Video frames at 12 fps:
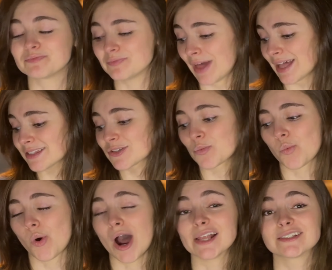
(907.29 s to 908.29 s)
That's
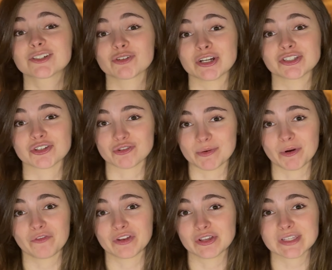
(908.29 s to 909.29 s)
what Strange the
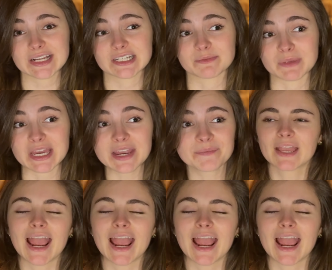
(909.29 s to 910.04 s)
Dreamer feels like to me.